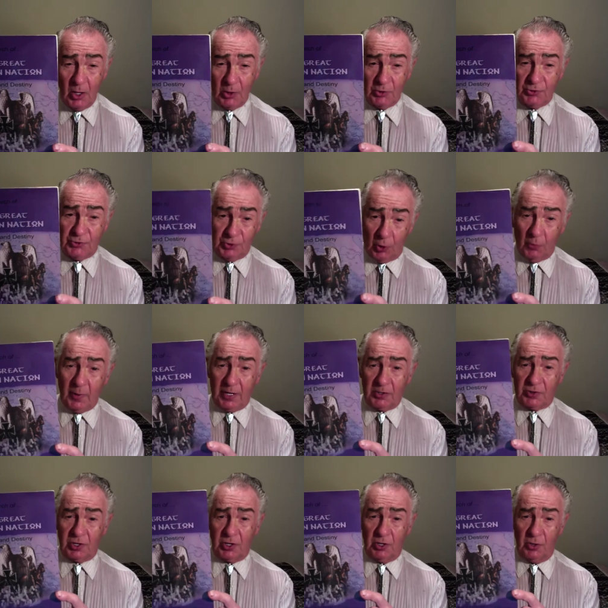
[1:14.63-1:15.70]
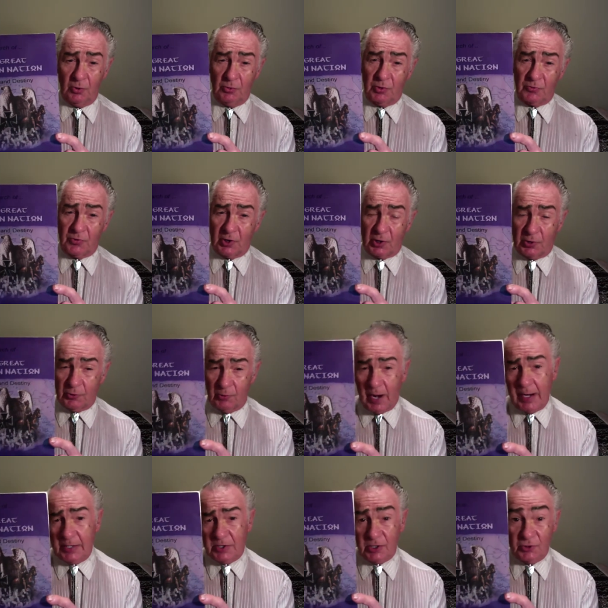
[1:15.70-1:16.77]
showing to you that the
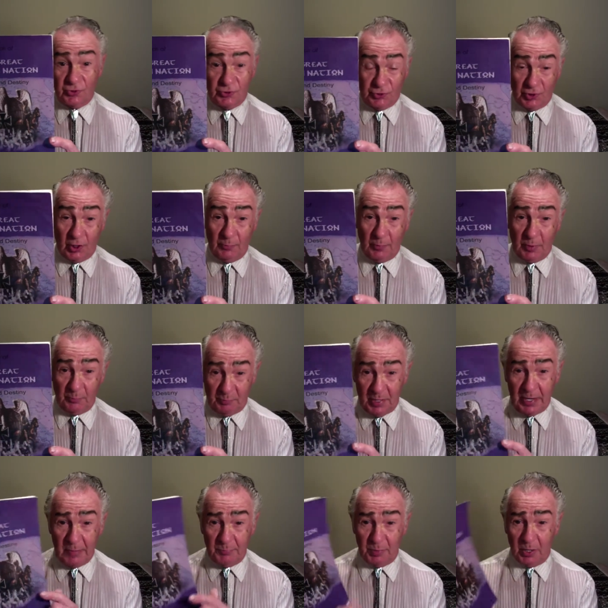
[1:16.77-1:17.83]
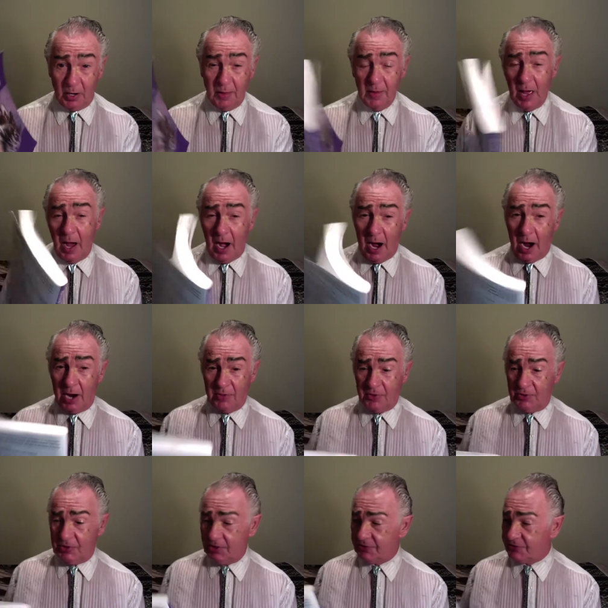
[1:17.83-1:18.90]
great German people are the
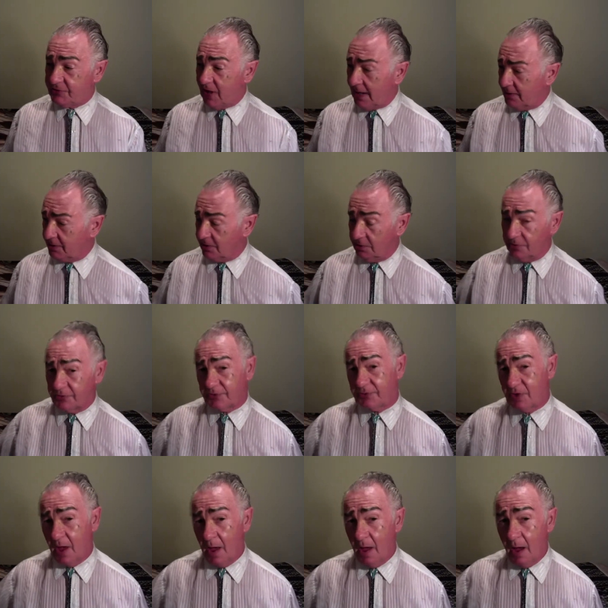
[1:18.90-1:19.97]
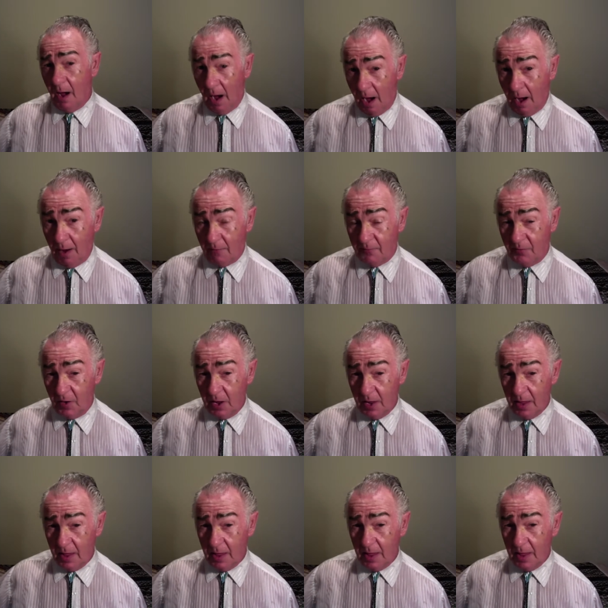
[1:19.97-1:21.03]
descendants of
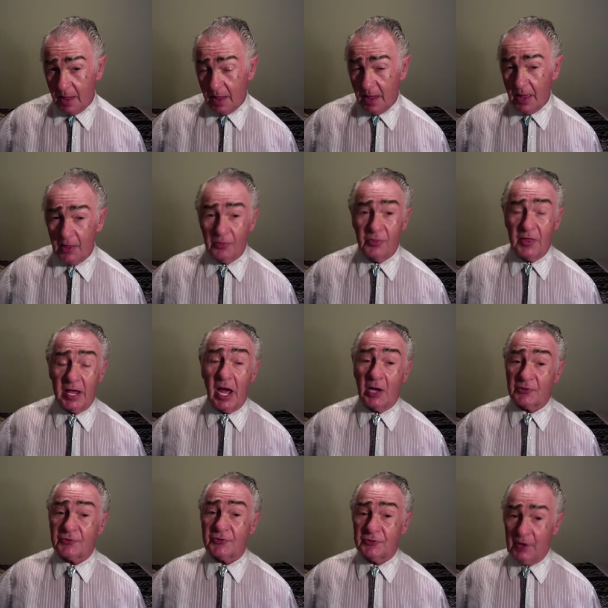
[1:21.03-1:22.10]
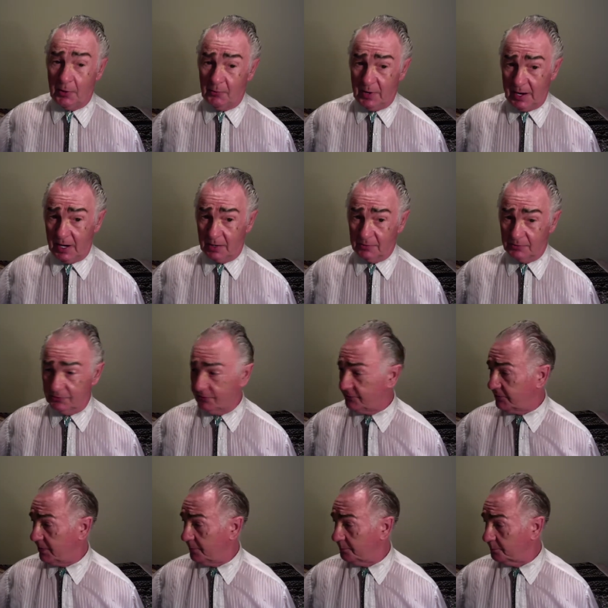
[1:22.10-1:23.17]
the
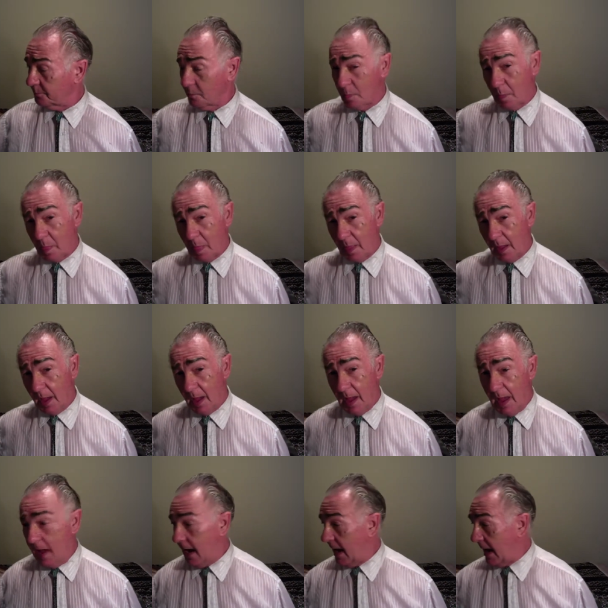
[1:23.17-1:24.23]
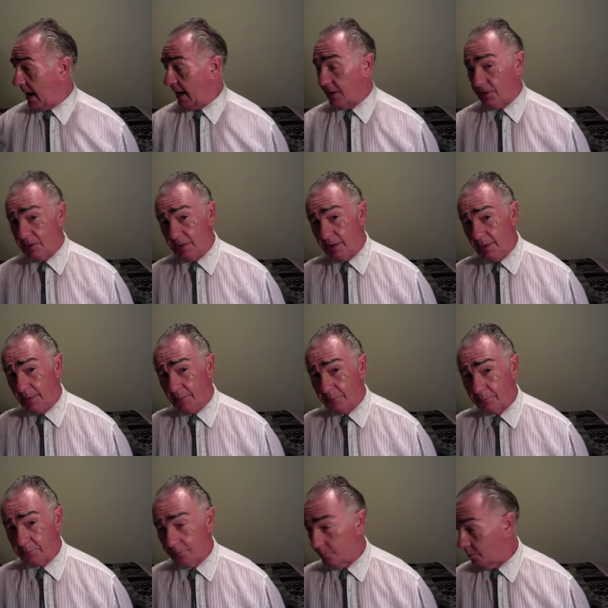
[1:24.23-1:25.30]
Assyrians. And
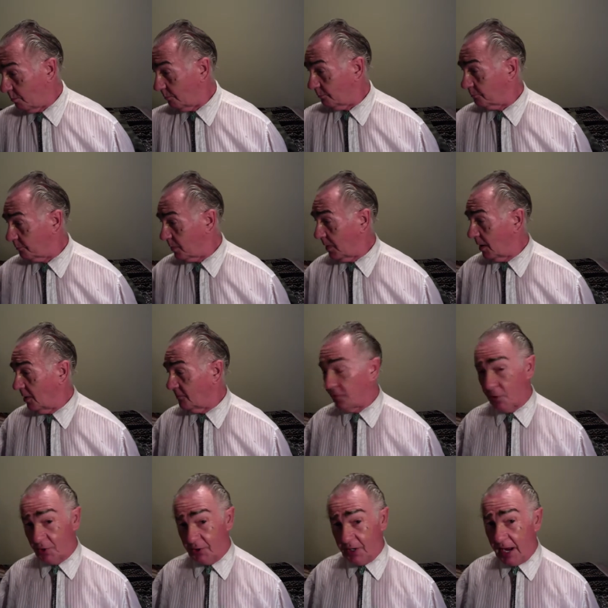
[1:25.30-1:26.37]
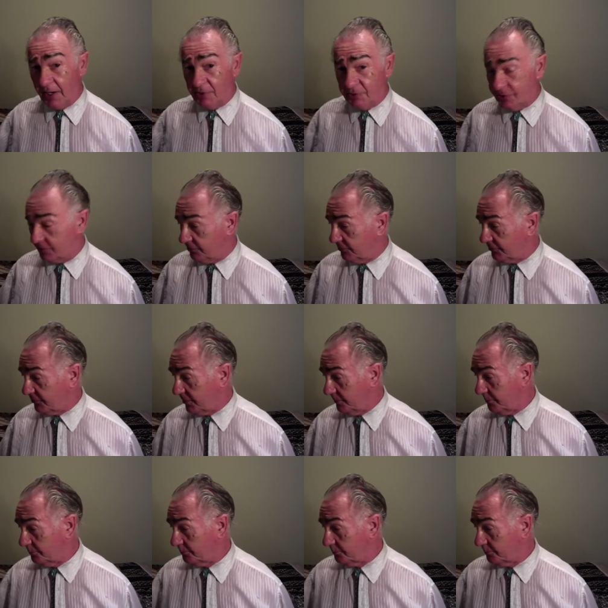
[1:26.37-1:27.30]
for the nations,